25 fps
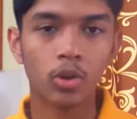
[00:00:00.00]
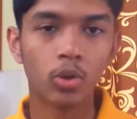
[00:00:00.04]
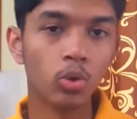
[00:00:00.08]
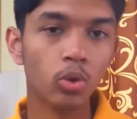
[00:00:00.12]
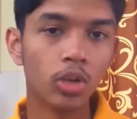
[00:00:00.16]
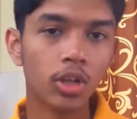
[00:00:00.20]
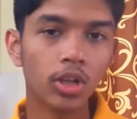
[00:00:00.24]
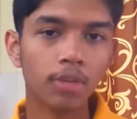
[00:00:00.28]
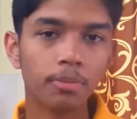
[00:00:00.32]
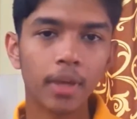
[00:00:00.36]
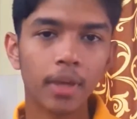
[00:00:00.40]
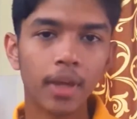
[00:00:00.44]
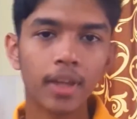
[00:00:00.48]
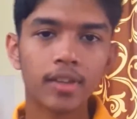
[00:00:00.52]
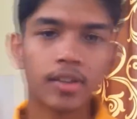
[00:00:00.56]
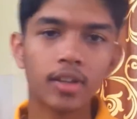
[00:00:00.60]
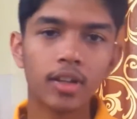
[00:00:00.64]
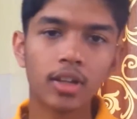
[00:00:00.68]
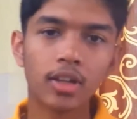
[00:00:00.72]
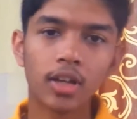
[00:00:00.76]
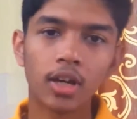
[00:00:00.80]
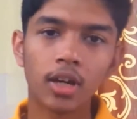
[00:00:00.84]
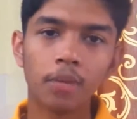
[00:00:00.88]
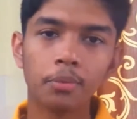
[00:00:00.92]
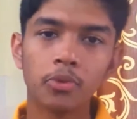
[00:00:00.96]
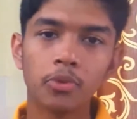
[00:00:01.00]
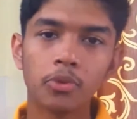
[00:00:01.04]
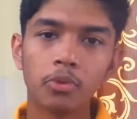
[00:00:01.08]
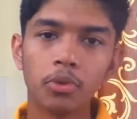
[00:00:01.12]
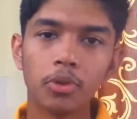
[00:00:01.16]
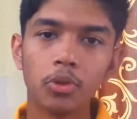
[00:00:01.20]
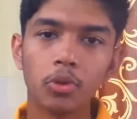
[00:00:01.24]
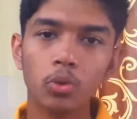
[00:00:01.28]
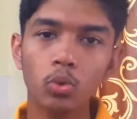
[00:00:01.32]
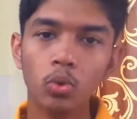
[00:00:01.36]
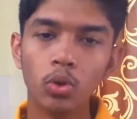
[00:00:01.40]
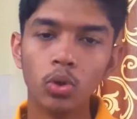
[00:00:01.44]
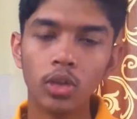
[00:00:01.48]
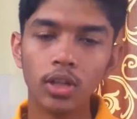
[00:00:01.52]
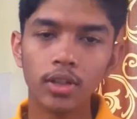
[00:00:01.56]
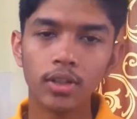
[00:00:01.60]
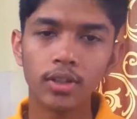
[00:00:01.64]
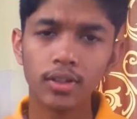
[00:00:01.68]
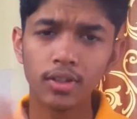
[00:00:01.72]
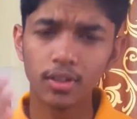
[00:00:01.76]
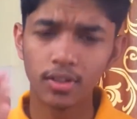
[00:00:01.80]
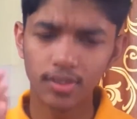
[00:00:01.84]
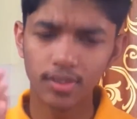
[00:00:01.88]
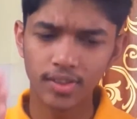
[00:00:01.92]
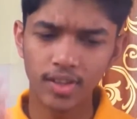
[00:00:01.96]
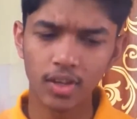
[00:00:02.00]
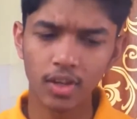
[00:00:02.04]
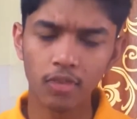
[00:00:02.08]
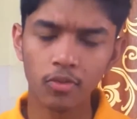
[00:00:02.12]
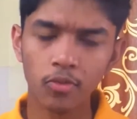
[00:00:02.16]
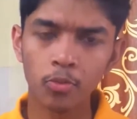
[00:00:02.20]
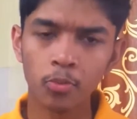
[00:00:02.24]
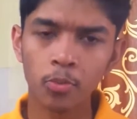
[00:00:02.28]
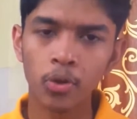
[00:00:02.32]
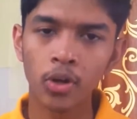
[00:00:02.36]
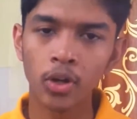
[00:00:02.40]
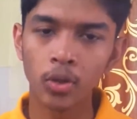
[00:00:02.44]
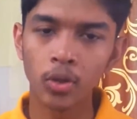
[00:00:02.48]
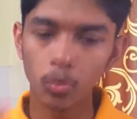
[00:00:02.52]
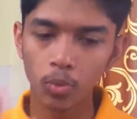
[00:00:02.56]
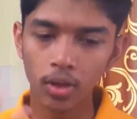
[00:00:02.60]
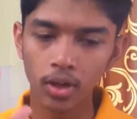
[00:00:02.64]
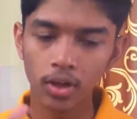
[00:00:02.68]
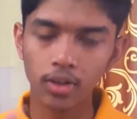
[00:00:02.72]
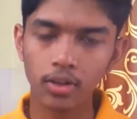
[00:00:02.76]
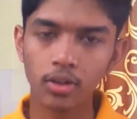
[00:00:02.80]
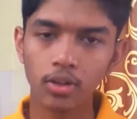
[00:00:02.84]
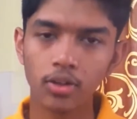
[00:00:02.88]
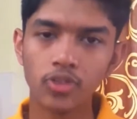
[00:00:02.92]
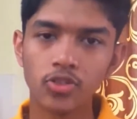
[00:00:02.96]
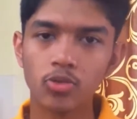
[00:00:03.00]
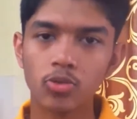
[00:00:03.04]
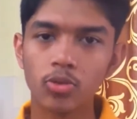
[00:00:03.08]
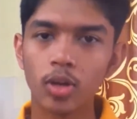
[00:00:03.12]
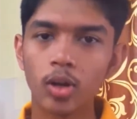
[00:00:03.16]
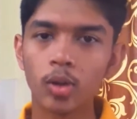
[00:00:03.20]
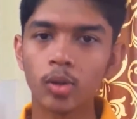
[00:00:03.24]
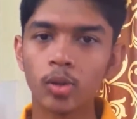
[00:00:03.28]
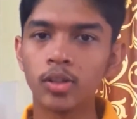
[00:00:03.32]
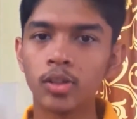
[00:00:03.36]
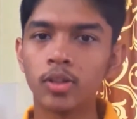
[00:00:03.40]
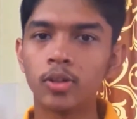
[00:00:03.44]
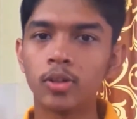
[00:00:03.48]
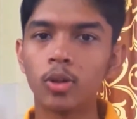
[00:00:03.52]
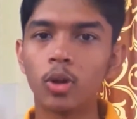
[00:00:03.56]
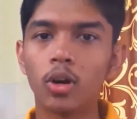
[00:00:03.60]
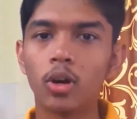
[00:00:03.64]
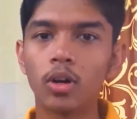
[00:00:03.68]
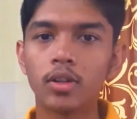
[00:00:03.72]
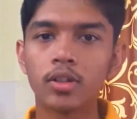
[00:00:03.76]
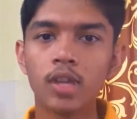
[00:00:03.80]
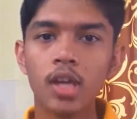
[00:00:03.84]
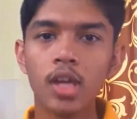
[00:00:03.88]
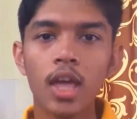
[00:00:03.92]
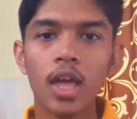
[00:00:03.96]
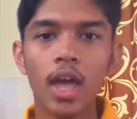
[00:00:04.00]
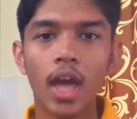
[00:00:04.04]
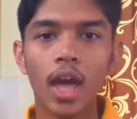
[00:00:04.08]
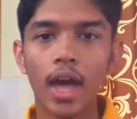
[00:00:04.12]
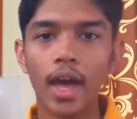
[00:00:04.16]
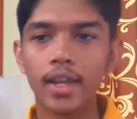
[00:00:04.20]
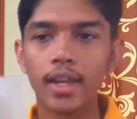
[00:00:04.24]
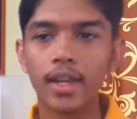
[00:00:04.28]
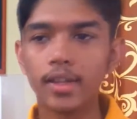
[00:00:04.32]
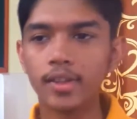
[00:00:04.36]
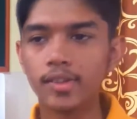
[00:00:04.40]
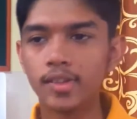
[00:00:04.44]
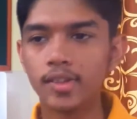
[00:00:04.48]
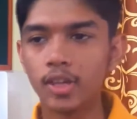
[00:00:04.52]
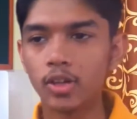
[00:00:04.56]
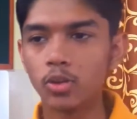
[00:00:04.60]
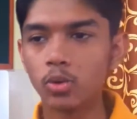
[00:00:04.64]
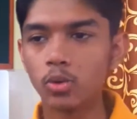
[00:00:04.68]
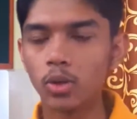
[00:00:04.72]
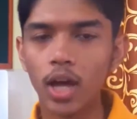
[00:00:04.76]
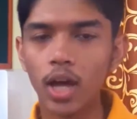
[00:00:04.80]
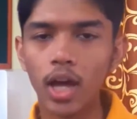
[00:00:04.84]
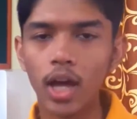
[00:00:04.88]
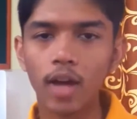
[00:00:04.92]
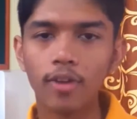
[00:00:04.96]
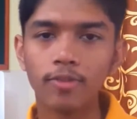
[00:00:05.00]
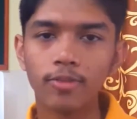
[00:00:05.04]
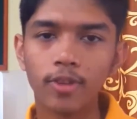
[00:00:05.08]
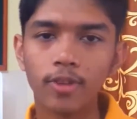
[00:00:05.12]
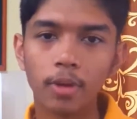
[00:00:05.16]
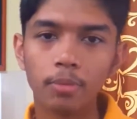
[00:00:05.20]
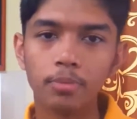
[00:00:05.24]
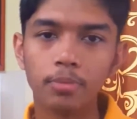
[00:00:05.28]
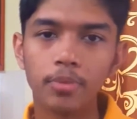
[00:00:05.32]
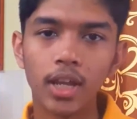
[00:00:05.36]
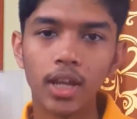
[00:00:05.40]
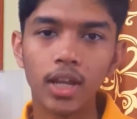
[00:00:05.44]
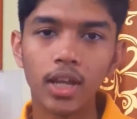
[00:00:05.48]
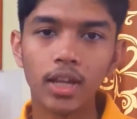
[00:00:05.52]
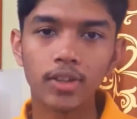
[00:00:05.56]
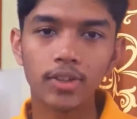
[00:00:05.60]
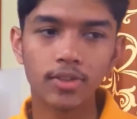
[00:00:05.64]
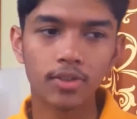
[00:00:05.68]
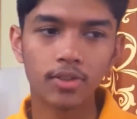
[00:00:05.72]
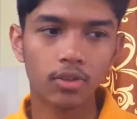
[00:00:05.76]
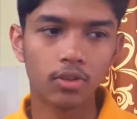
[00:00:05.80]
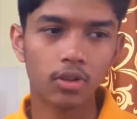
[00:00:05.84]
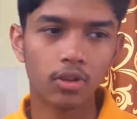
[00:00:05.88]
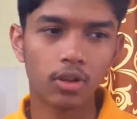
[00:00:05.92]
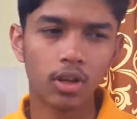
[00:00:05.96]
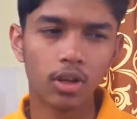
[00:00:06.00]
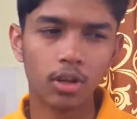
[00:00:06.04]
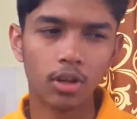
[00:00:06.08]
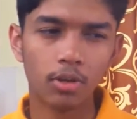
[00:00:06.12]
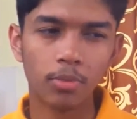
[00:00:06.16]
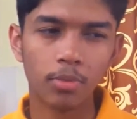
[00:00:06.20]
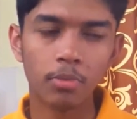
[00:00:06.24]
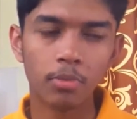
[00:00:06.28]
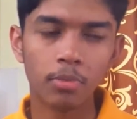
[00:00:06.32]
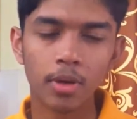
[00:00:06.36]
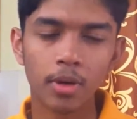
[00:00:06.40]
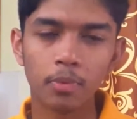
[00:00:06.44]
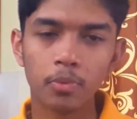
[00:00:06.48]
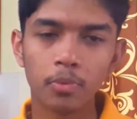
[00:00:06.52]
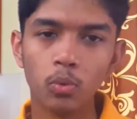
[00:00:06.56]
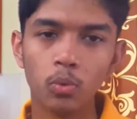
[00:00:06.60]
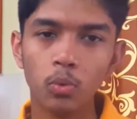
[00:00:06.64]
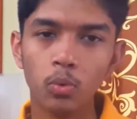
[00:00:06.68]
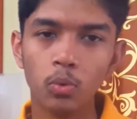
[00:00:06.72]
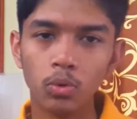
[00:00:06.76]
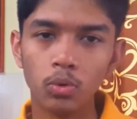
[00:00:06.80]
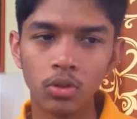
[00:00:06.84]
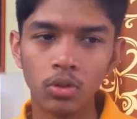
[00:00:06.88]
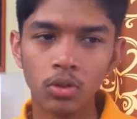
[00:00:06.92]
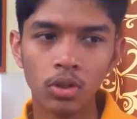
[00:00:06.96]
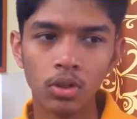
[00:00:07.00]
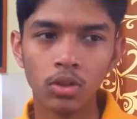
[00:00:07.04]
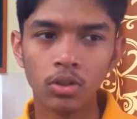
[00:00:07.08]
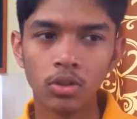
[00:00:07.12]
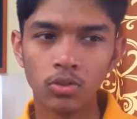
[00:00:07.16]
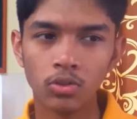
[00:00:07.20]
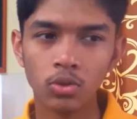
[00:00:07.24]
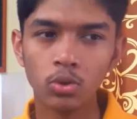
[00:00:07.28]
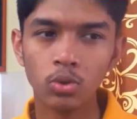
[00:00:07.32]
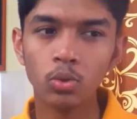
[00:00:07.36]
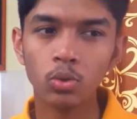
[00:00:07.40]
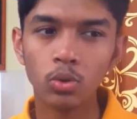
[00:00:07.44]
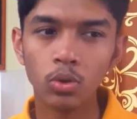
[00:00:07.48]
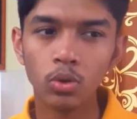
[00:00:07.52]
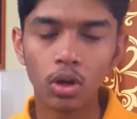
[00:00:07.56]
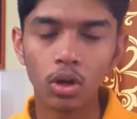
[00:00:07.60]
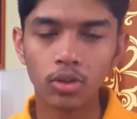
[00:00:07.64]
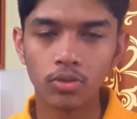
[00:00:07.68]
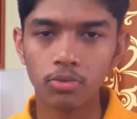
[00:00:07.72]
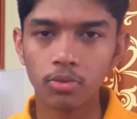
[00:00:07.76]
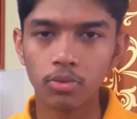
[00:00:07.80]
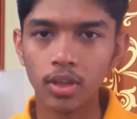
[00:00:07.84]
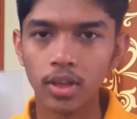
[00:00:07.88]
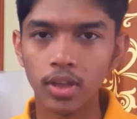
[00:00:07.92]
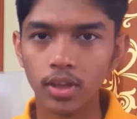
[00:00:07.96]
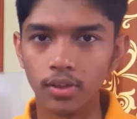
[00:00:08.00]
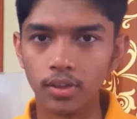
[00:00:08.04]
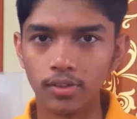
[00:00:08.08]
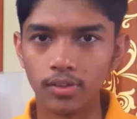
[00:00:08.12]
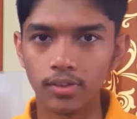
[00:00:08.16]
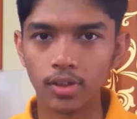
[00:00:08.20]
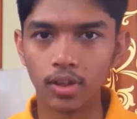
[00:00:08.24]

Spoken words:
Google Pixel comes with Nougat 7.1 straight on the dot, and is said to have updates maybe up to 2 or 3 years.